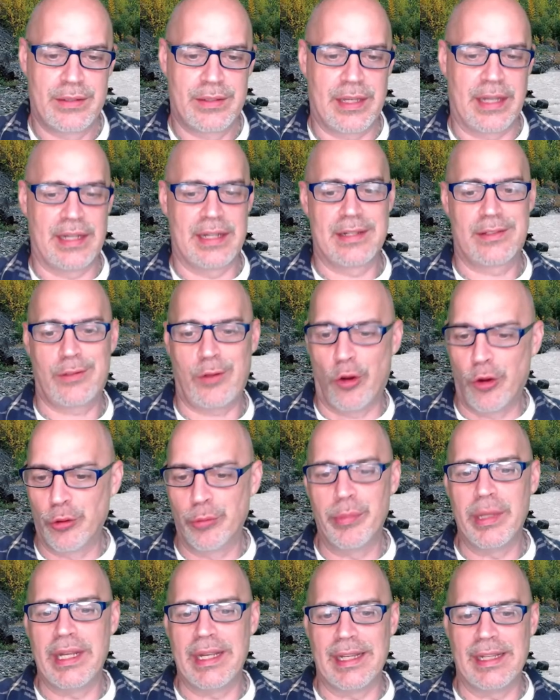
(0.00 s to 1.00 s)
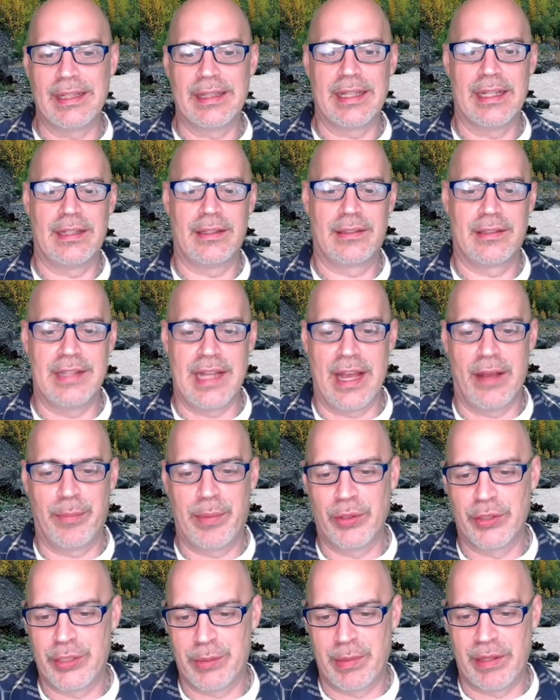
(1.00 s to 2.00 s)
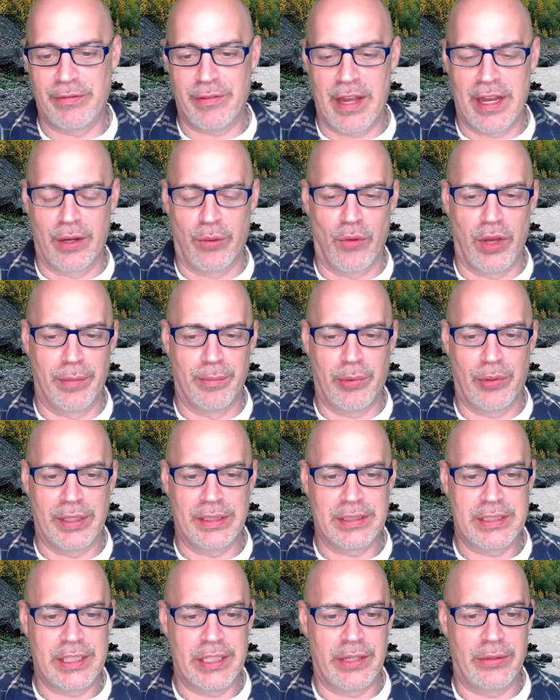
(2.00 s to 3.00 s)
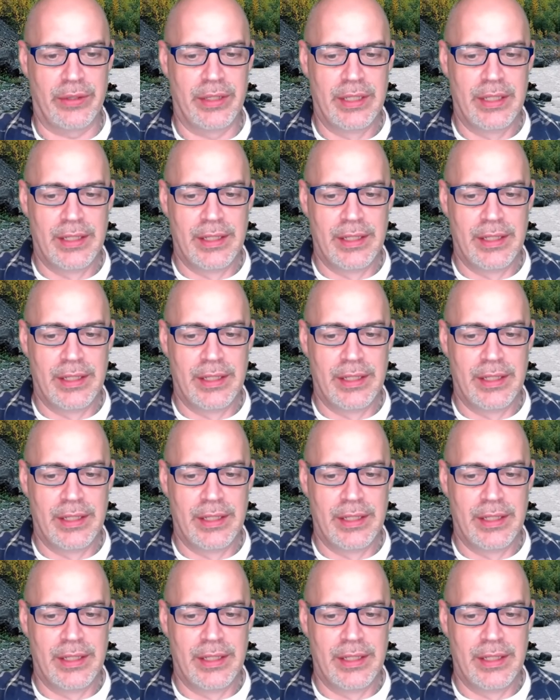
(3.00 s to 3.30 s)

And he told me that now people should be finding 1.2.